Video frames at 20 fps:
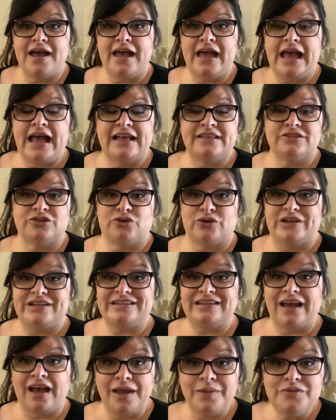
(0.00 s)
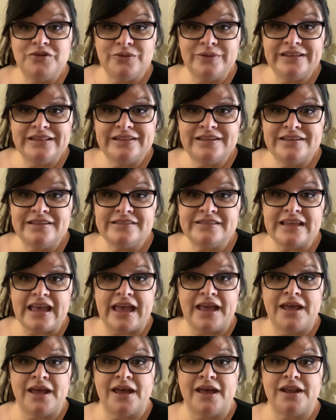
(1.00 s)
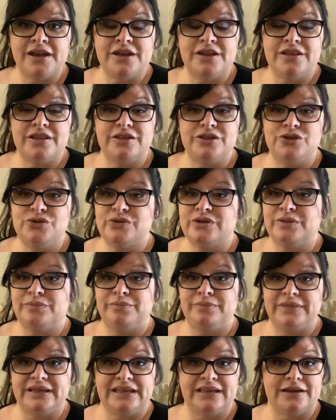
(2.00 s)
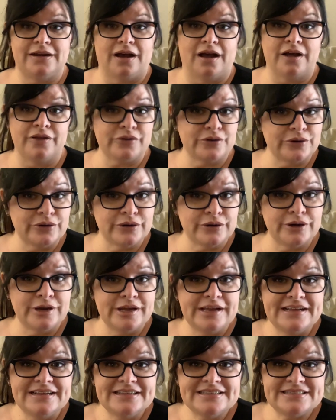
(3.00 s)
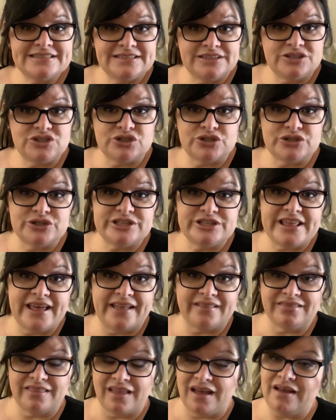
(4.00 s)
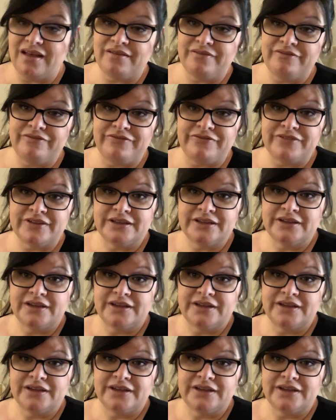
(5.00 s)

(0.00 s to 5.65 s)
has a great time doing this and you can meet other stitchers that love